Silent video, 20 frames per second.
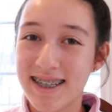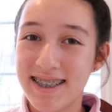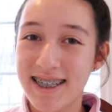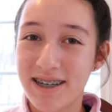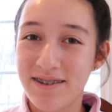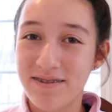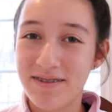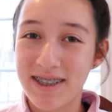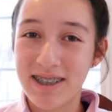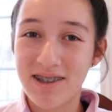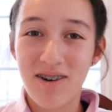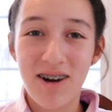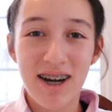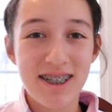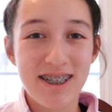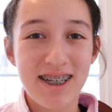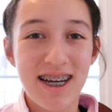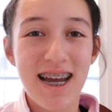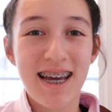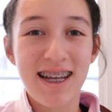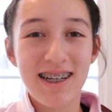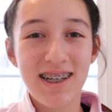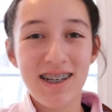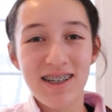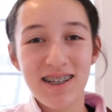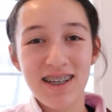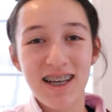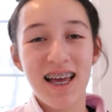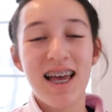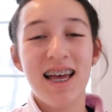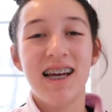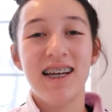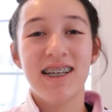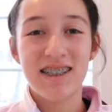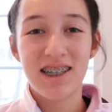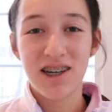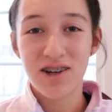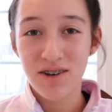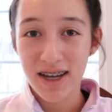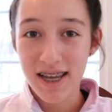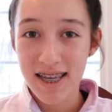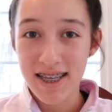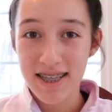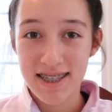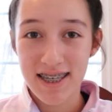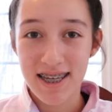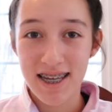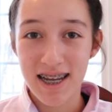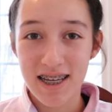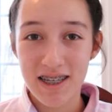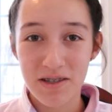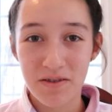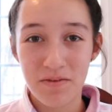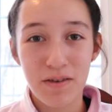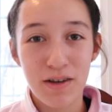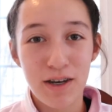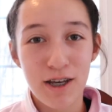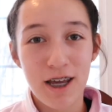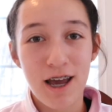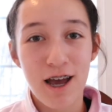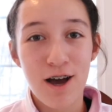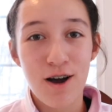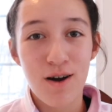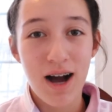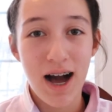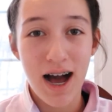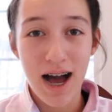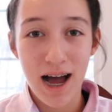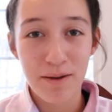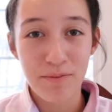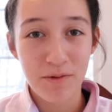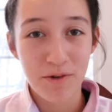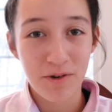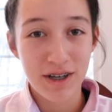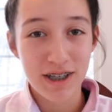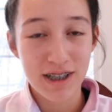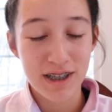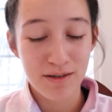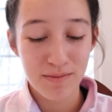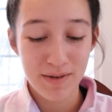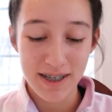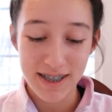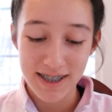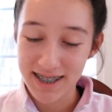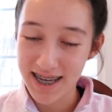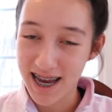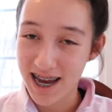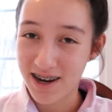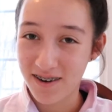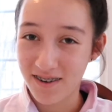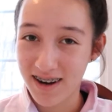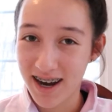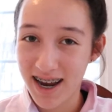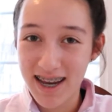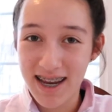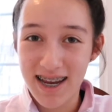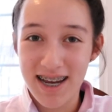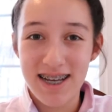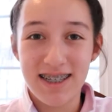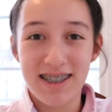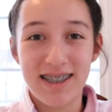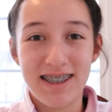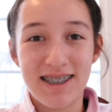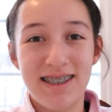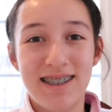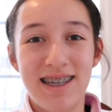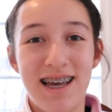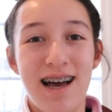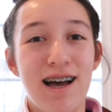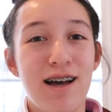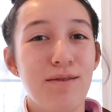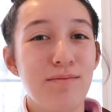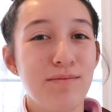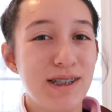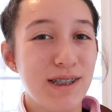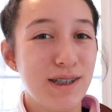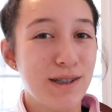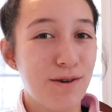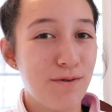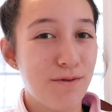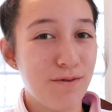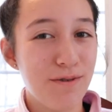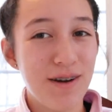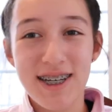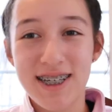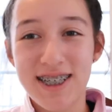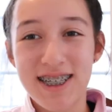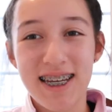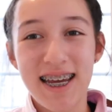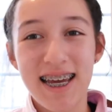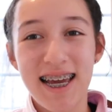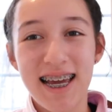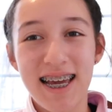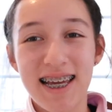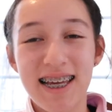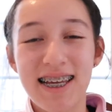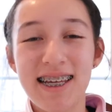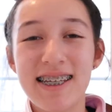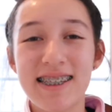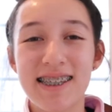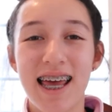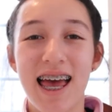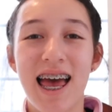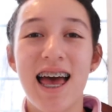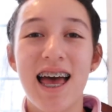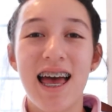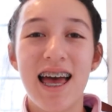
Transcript: and Devin Toy Channel. So in today's video, I'm going to be decorating some squishies.